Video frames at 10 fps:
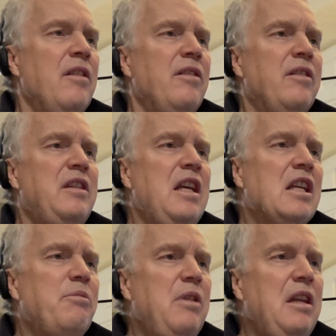The
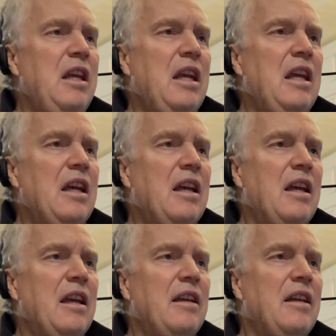TSBD
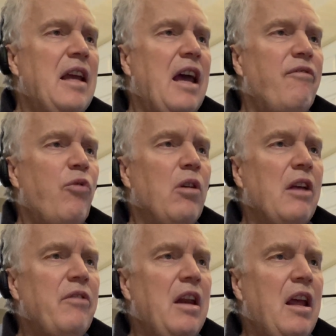at
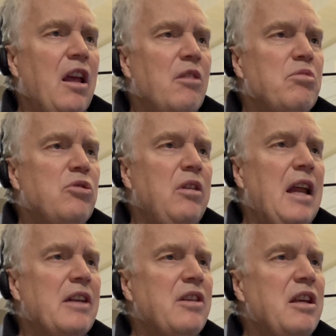411 Elm Street
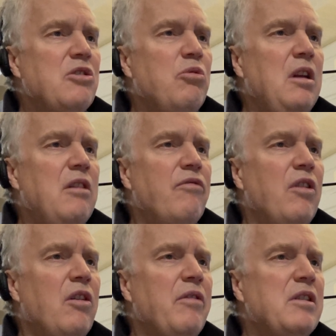has a history
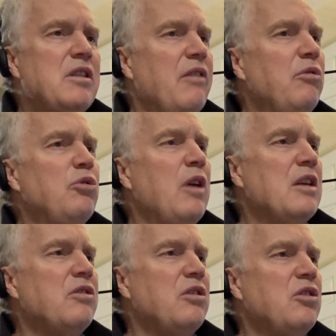involving several
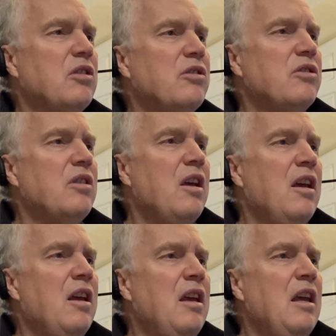transitions.
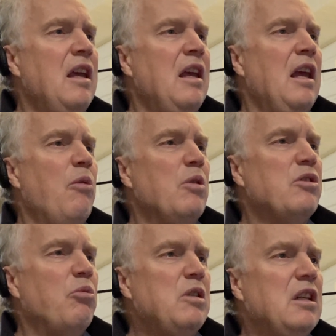It was
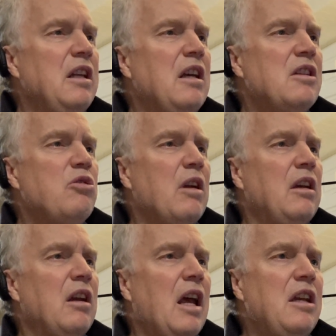originally constructed
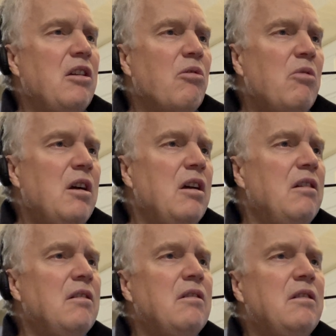in
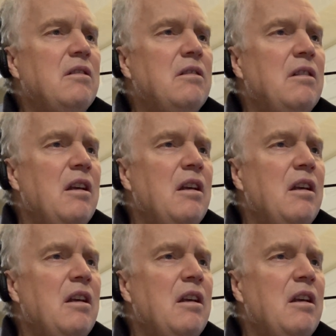1901.